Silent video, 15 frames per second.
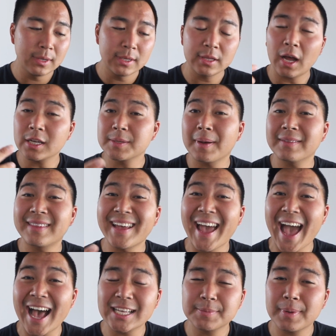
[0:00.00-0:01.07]
talks about the
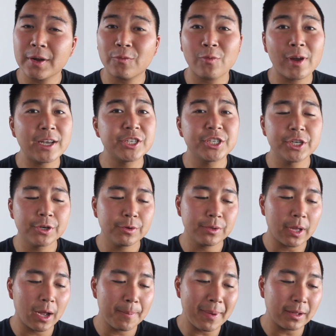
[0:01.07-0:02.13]
aspect ratio,
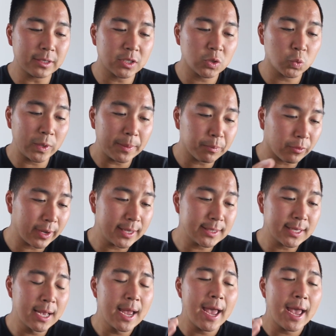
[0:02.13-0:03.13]
talking about sweep rings,